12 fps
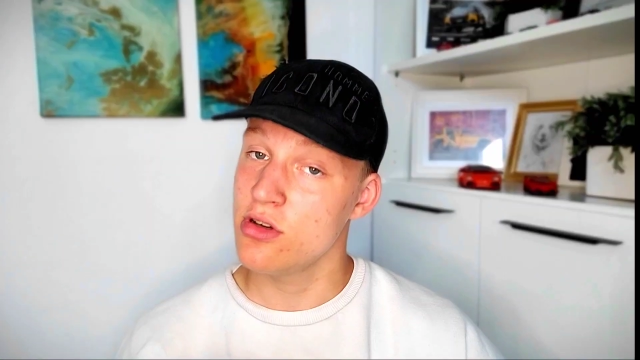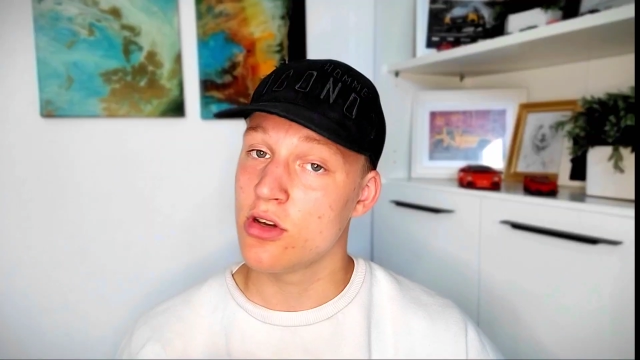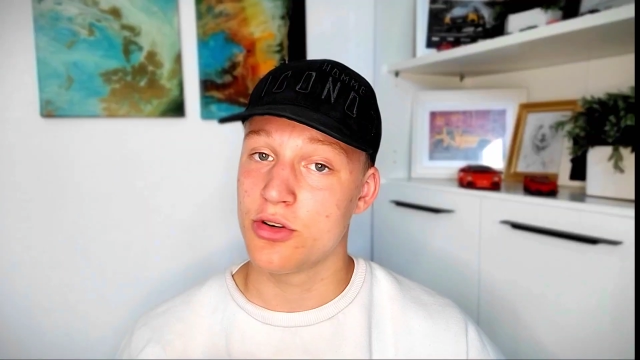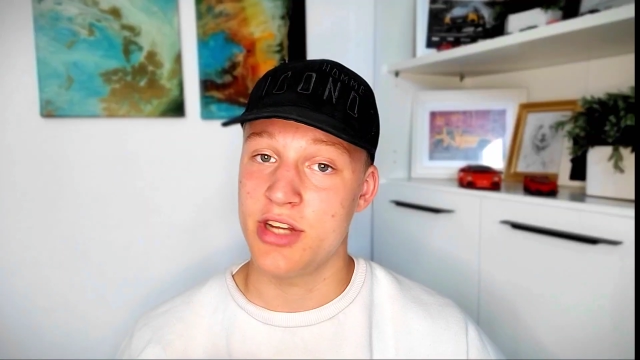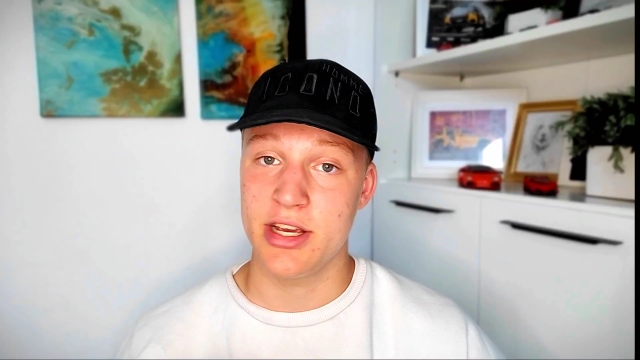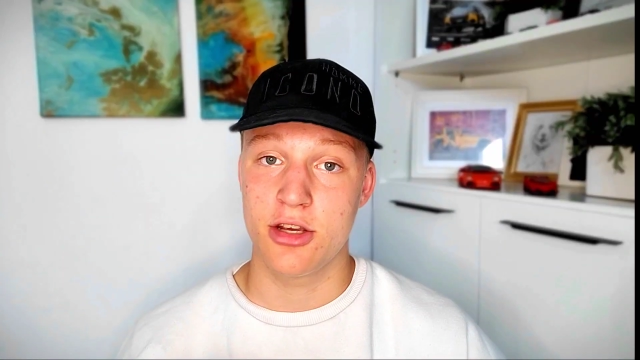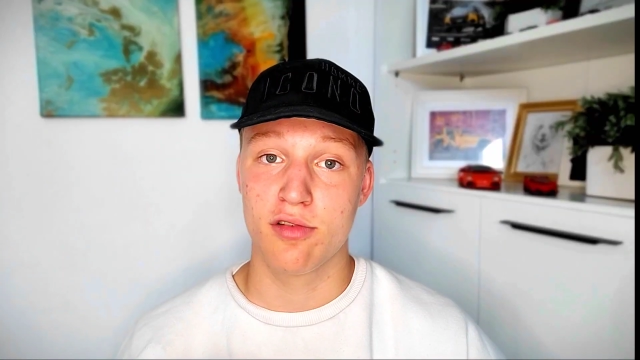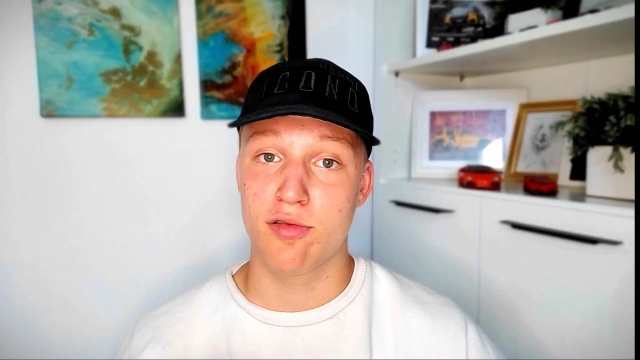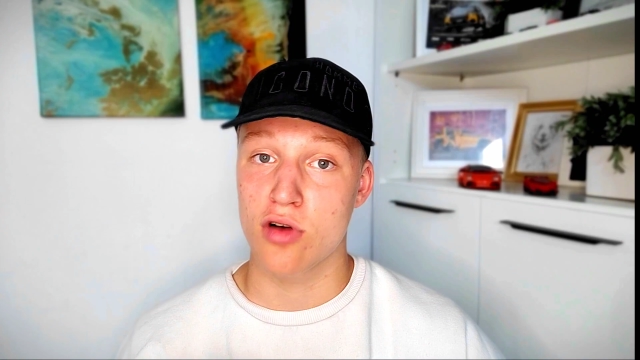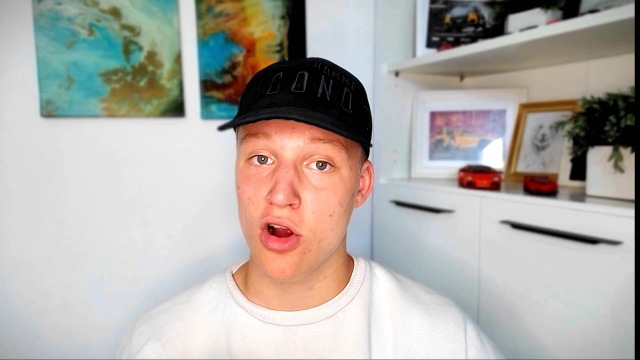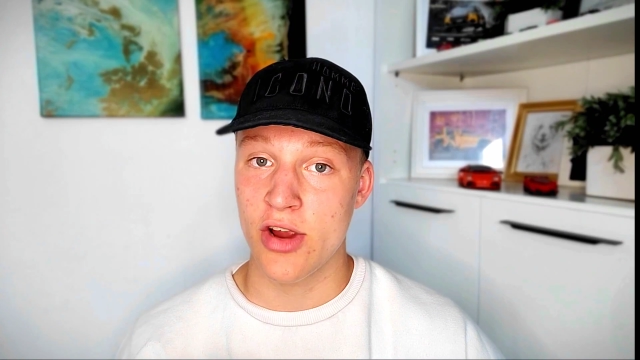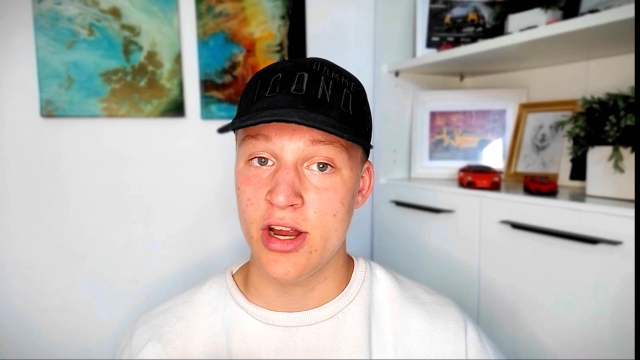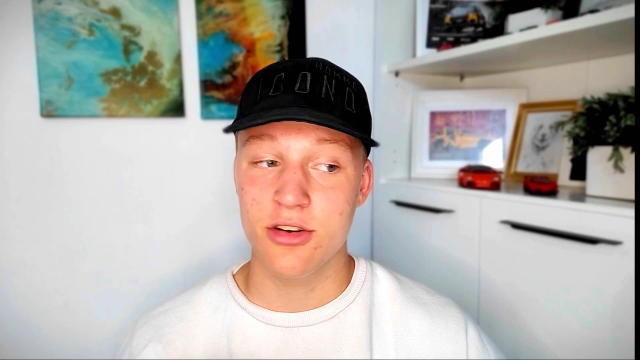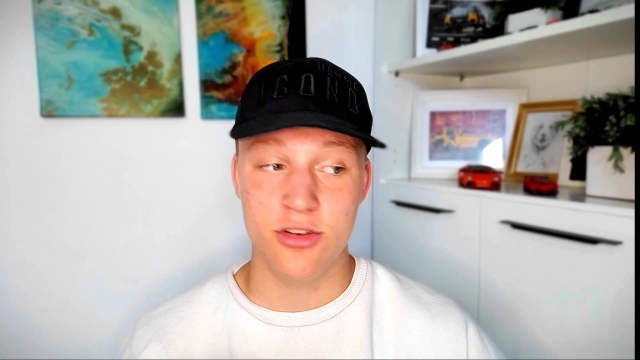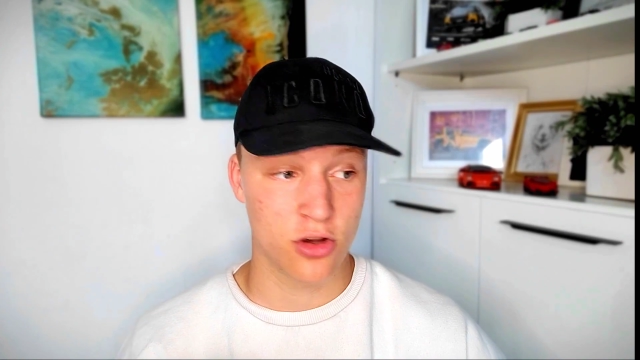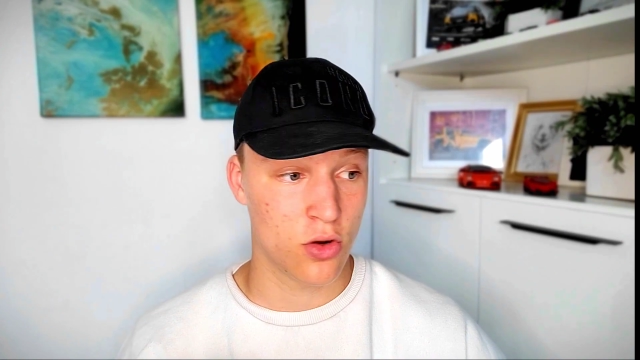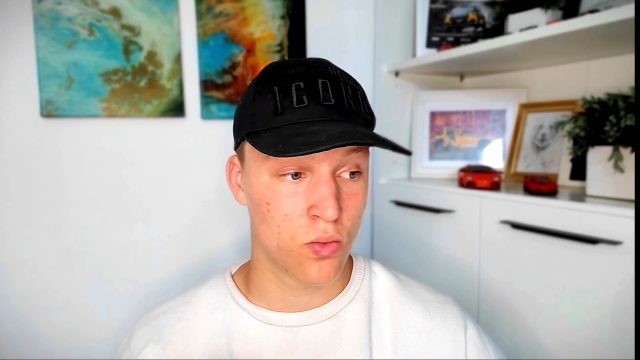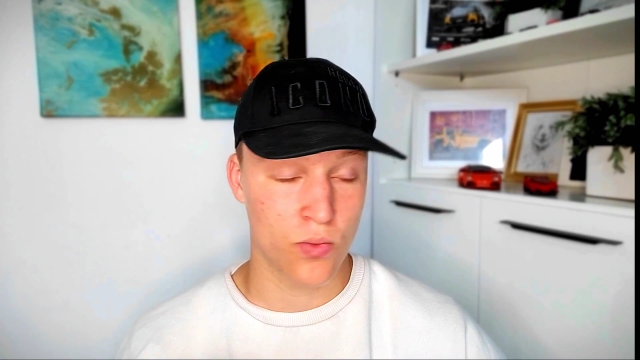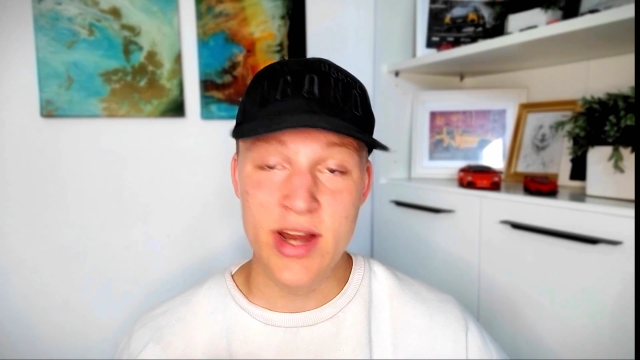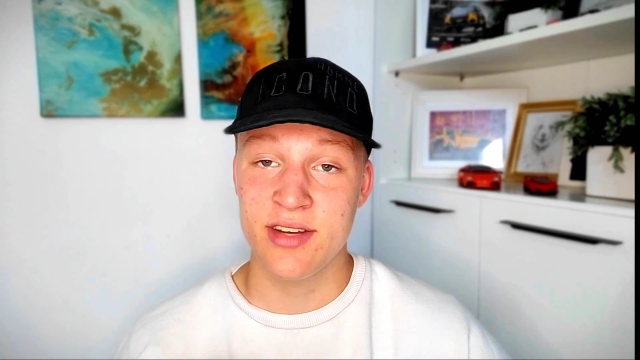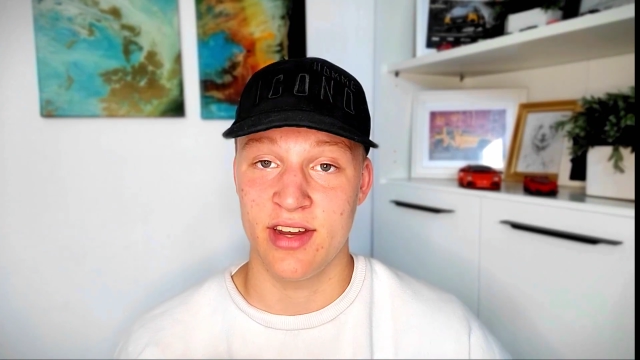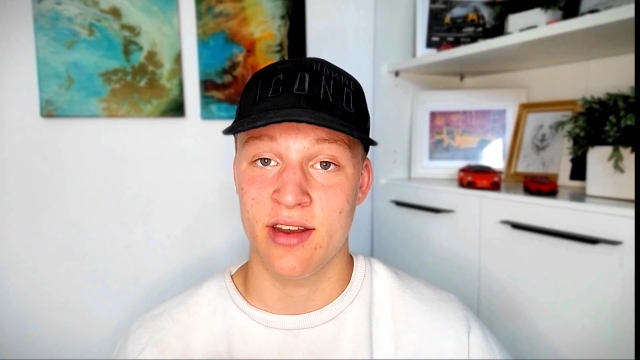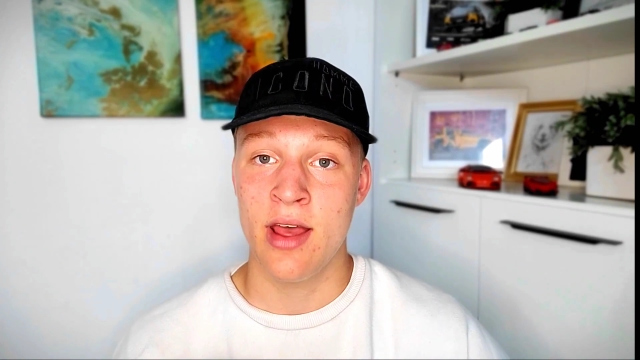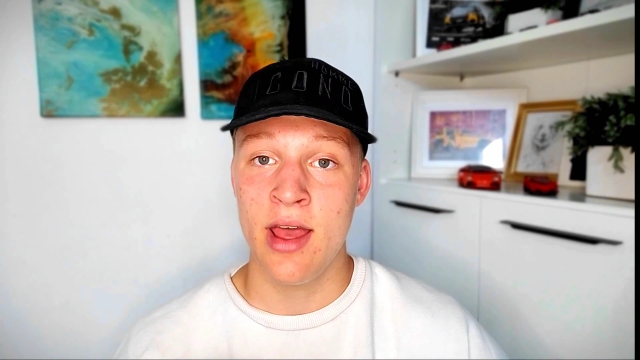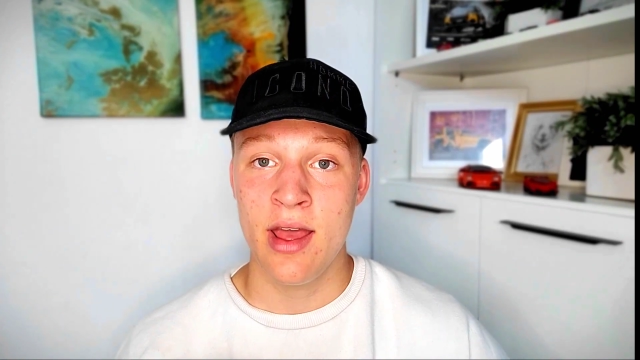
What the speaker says: take your Ferrari to go race it.